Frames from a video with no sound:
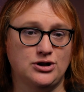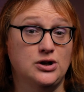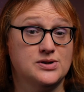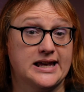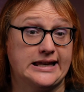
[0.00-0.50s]

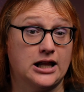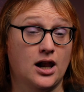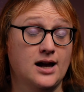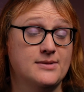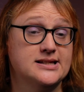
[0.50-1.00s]
use in
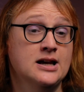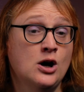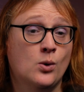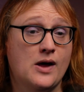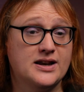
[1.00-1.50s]
climates
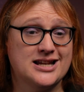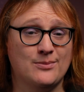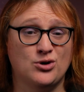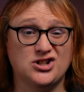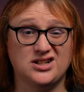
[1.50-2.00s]
where the
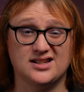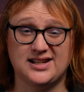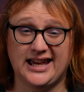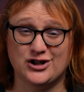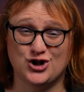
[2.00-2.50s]
temperature
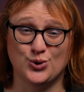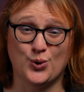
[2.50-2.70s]
doesn't get too